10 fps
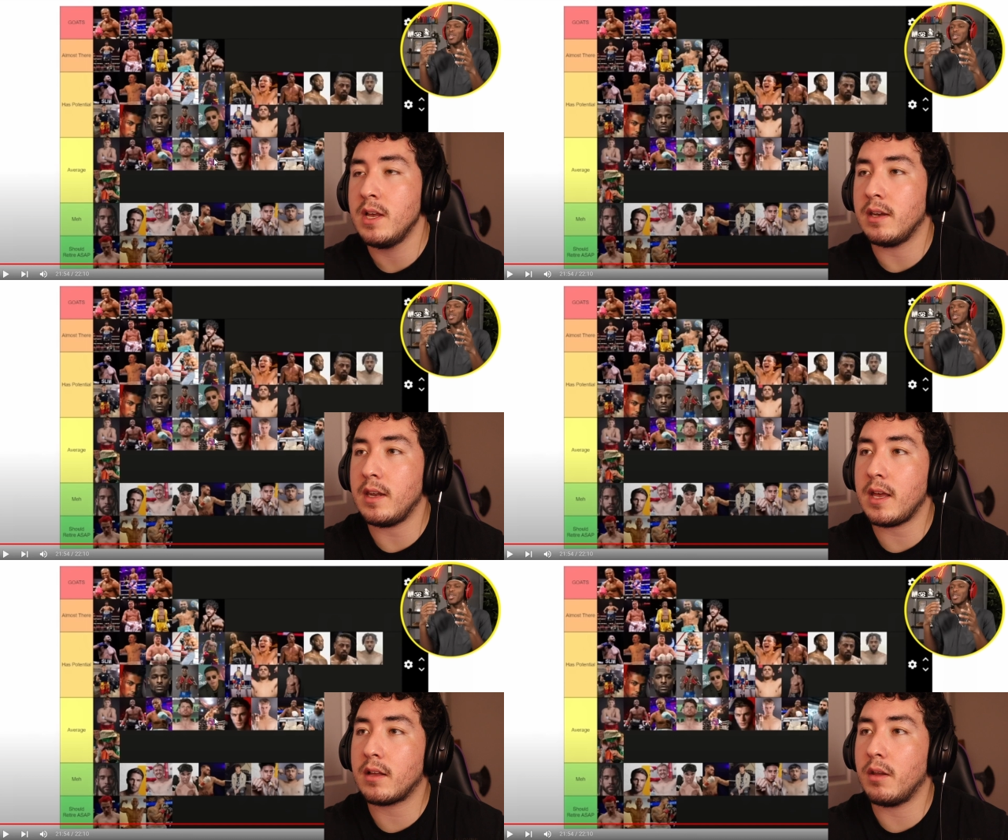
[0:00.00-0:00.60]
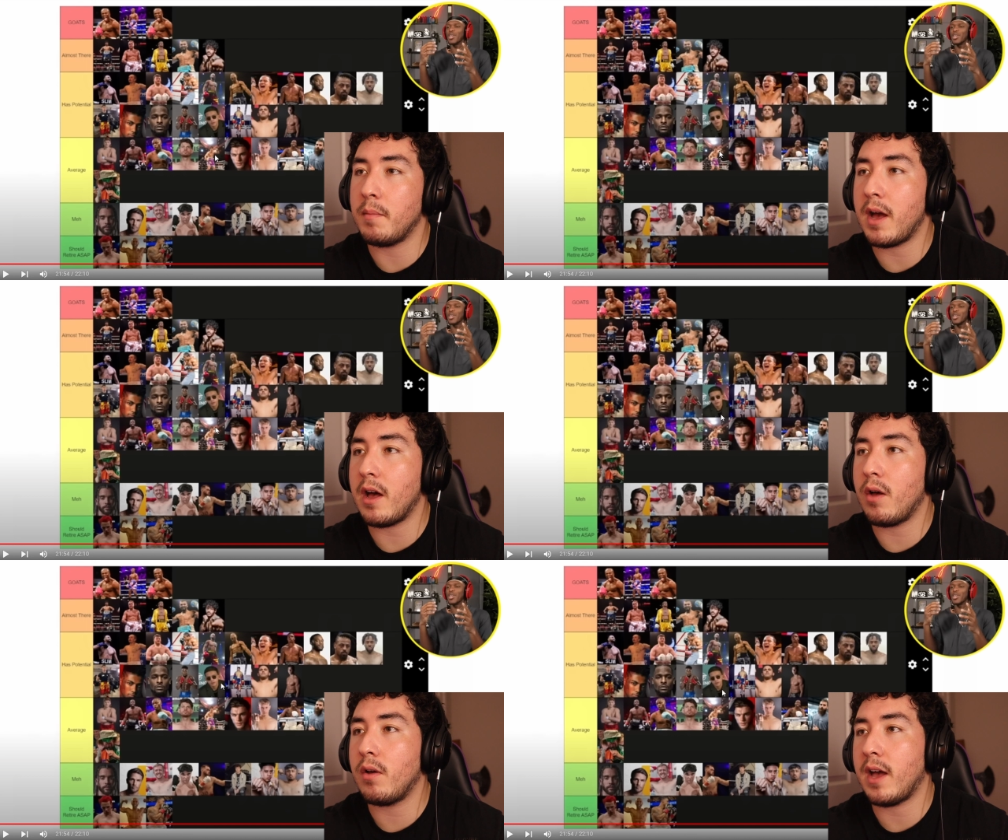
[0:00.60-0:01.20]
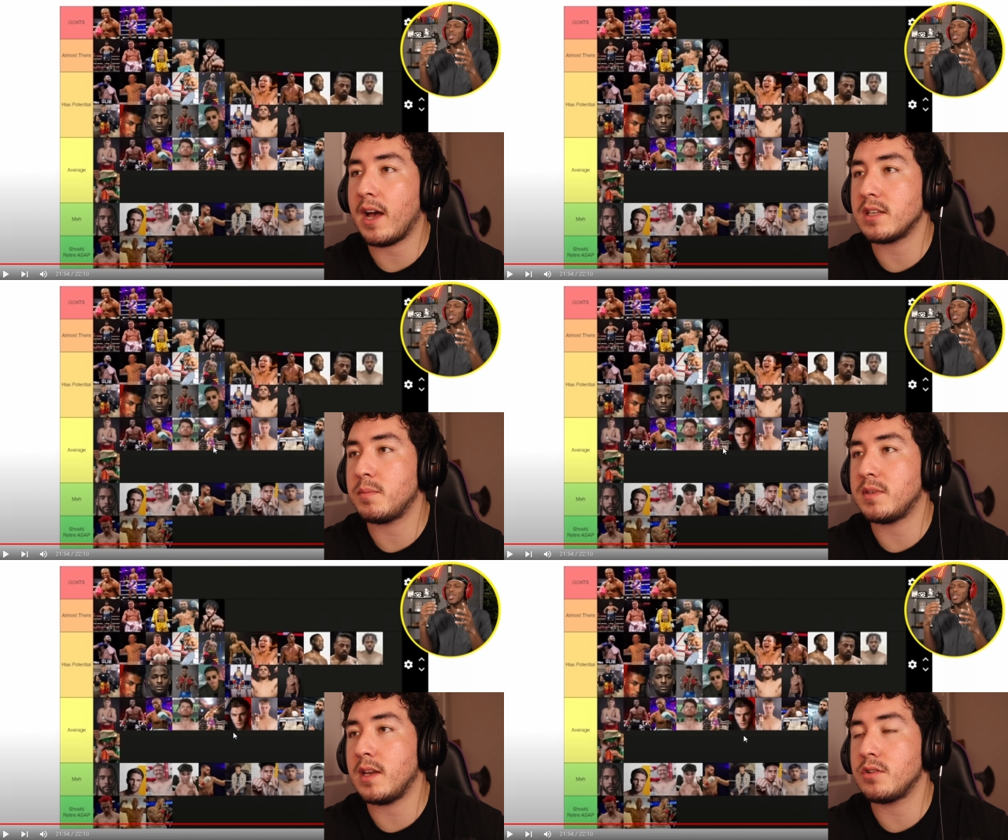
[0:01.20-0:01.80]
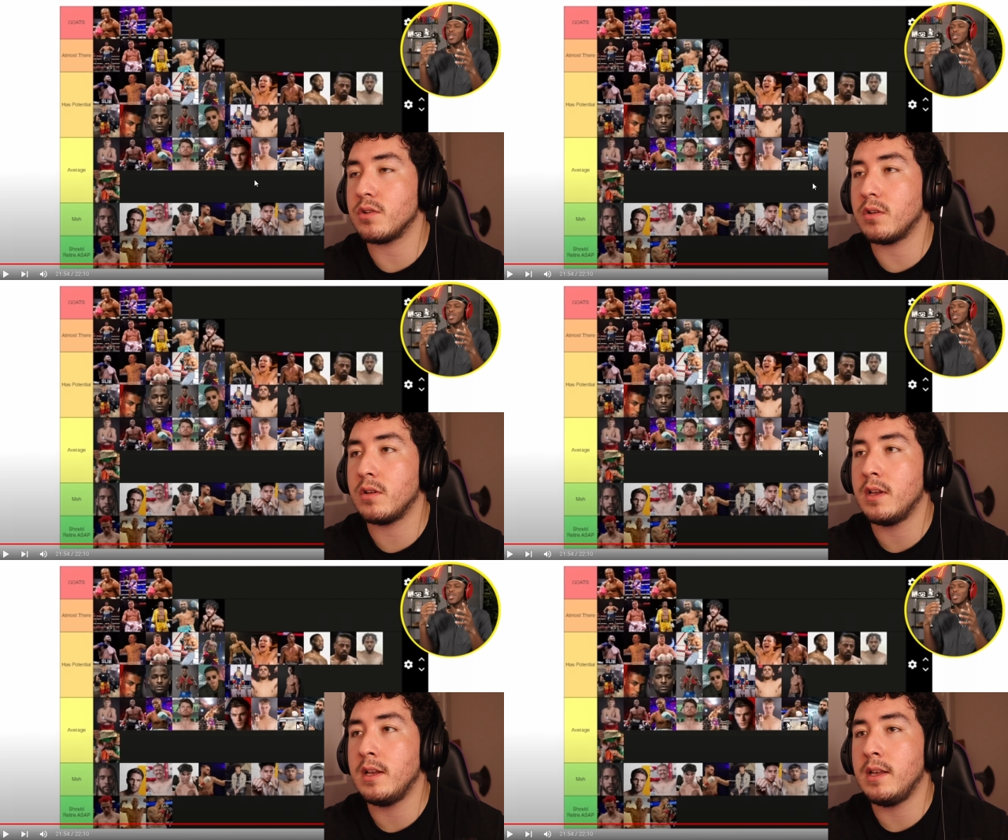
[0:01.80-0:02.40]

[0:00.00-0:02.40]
Nick Lamau has potential.